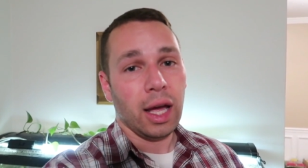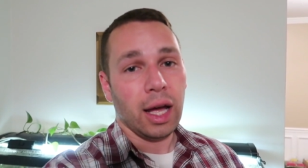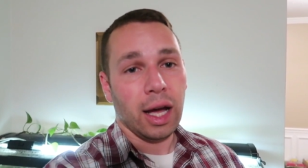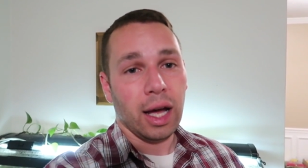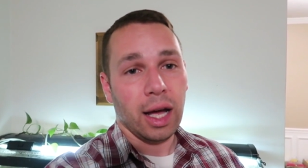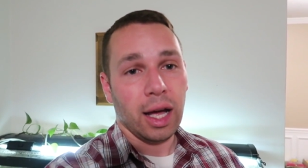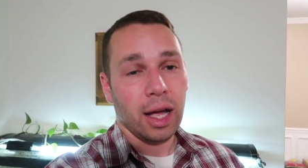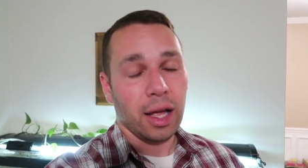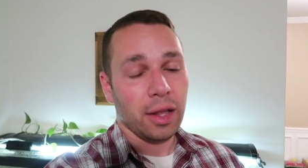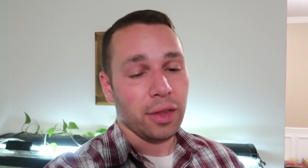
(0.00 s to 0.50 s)

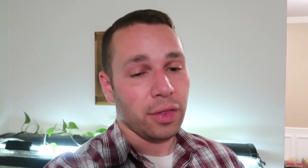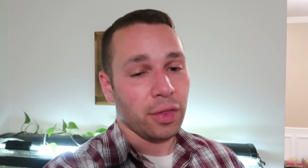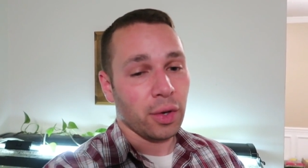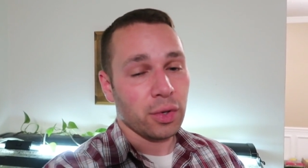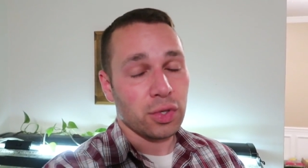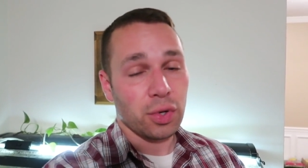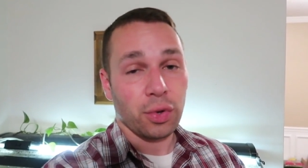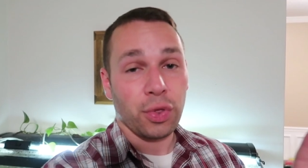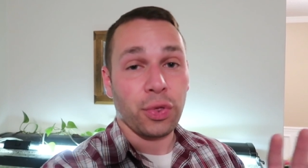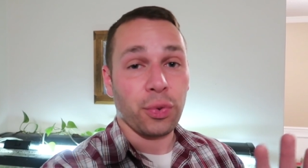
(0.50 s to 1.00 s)
Uh,
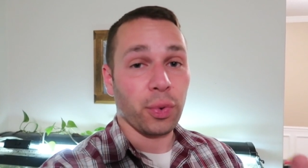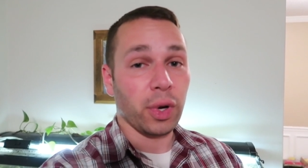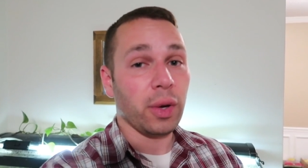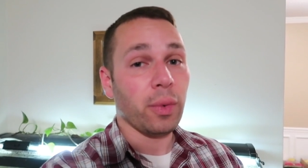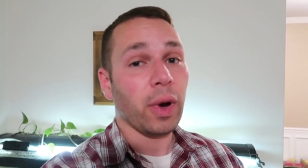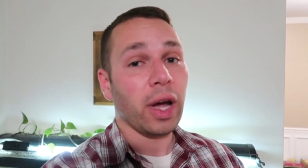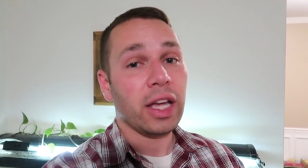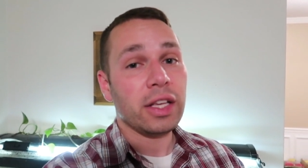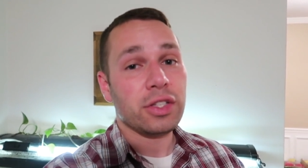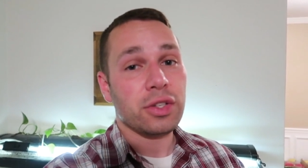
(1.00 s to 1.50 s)
those are three
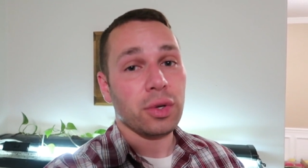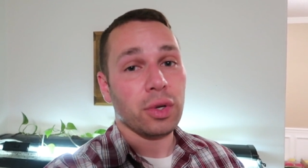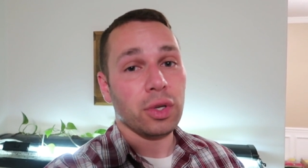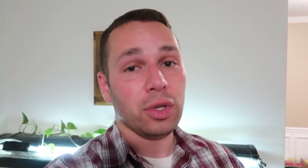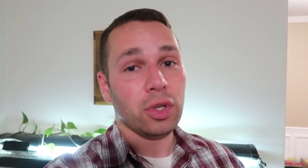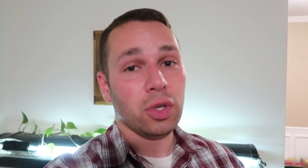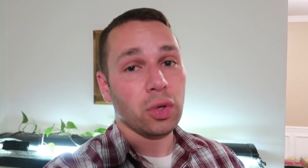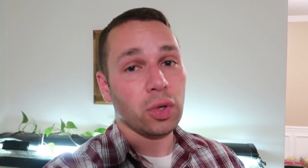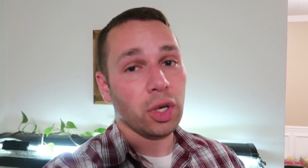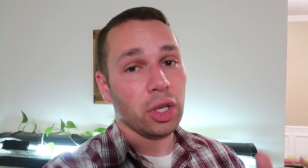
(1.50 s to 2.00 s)
ways you
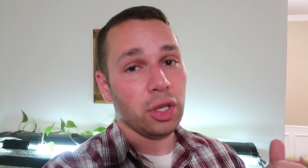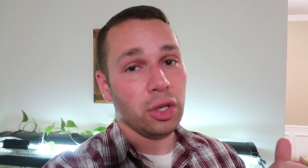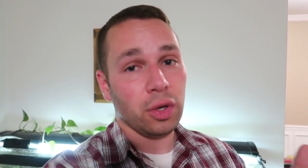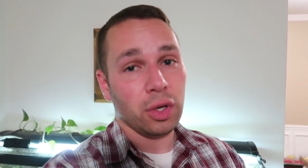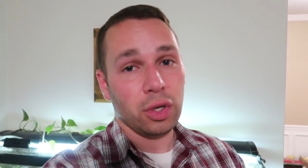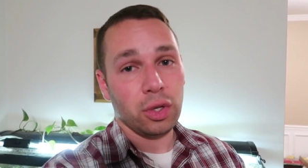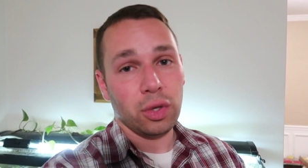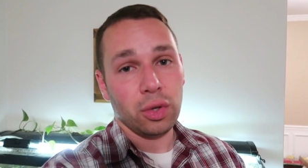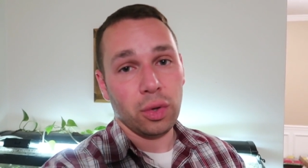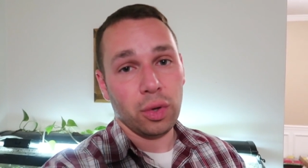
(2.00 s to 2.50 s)
can do it. You
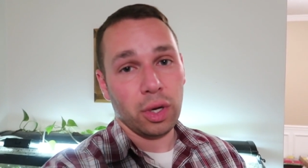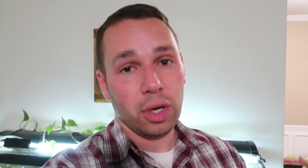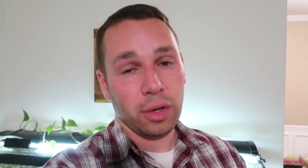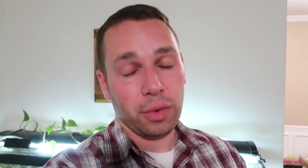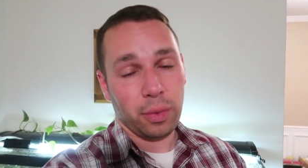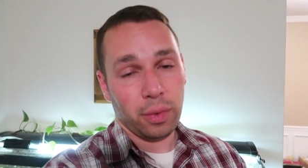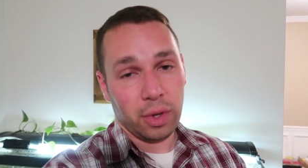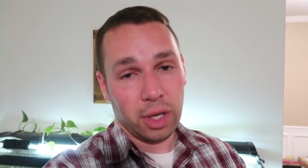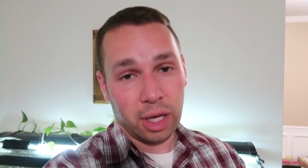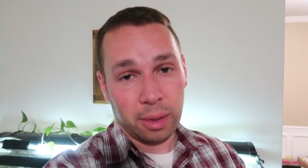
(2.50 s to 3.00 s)
can do it
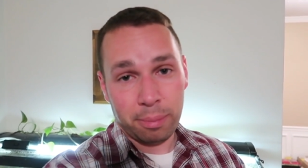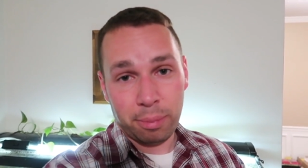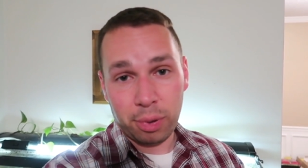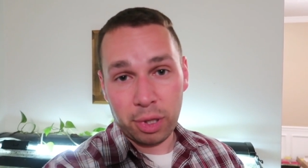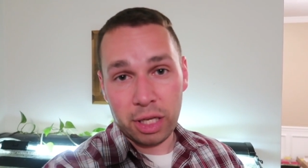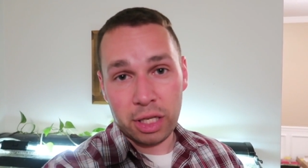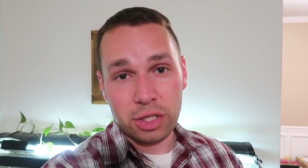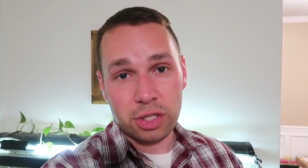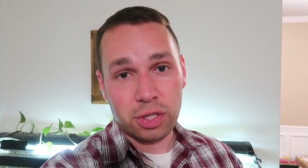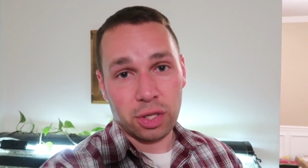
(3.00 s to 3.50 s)
with a
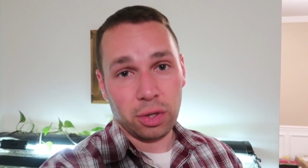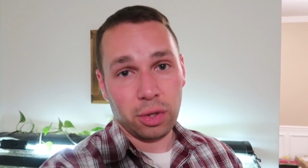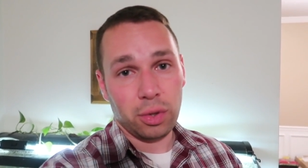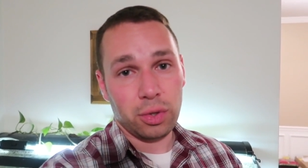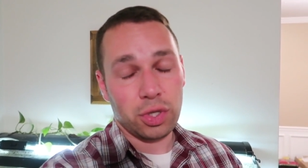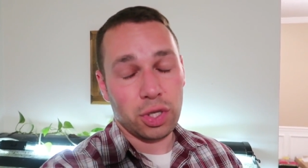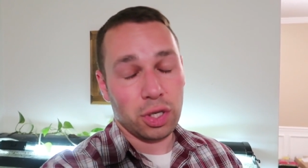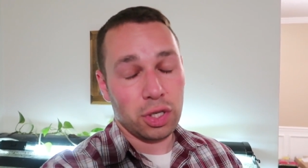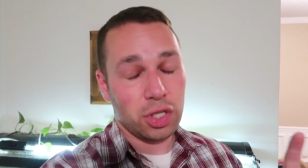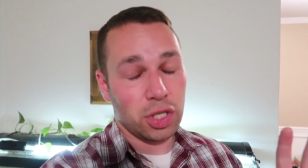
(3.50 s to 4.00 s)
bleach
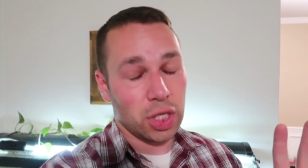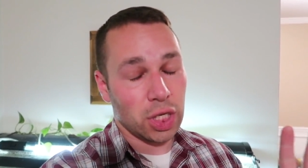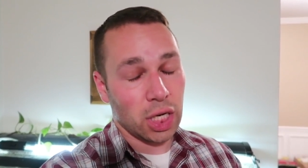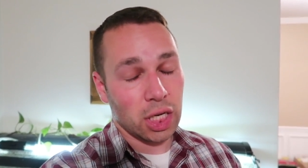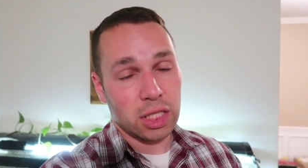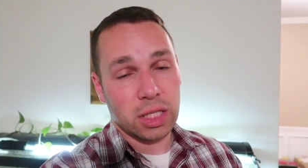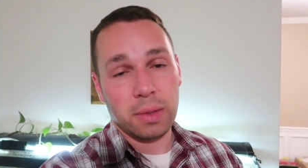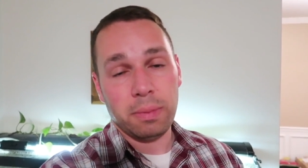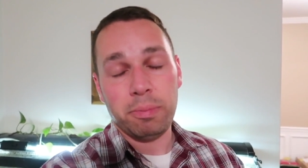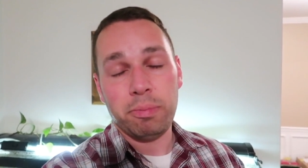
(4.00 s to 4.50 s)
solution,
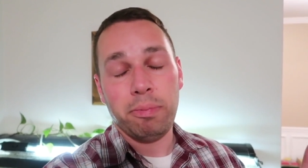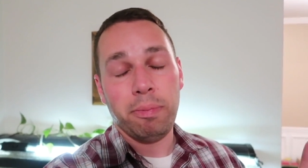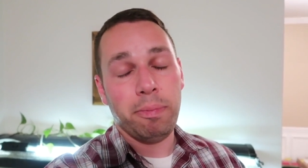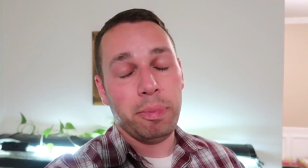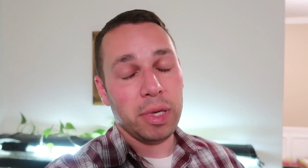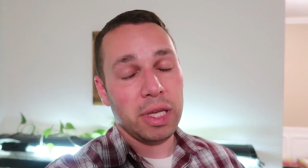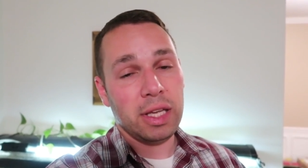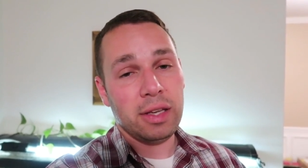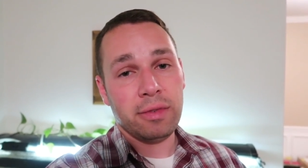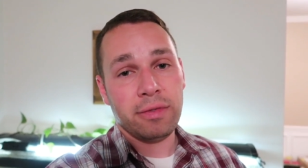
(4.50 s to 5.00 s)
just
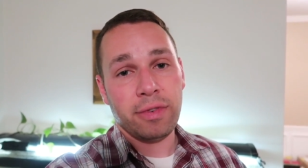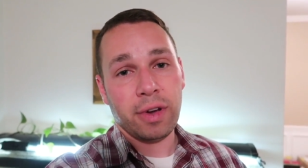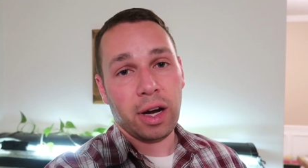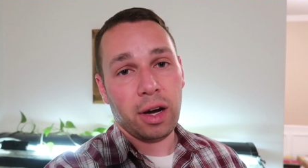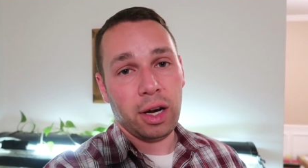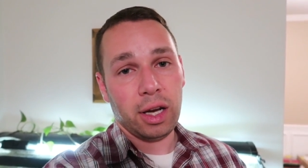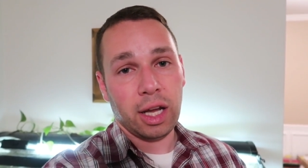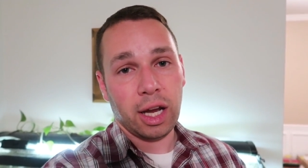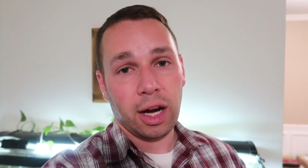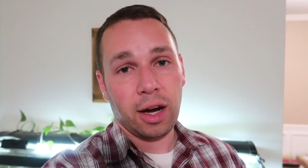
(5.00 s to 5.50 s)
be
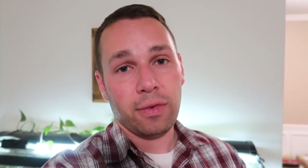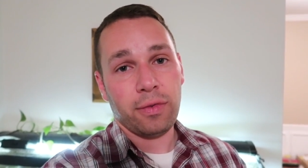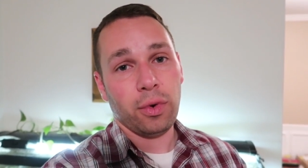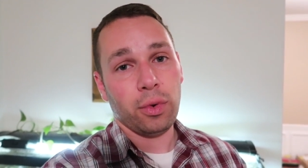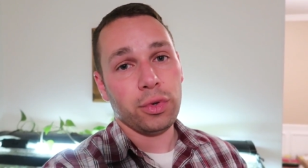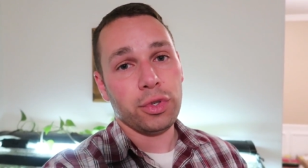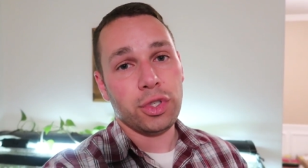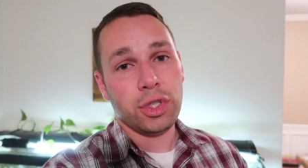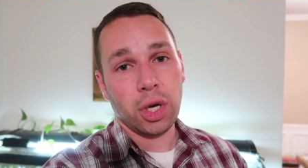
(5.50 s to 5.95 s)
very careful.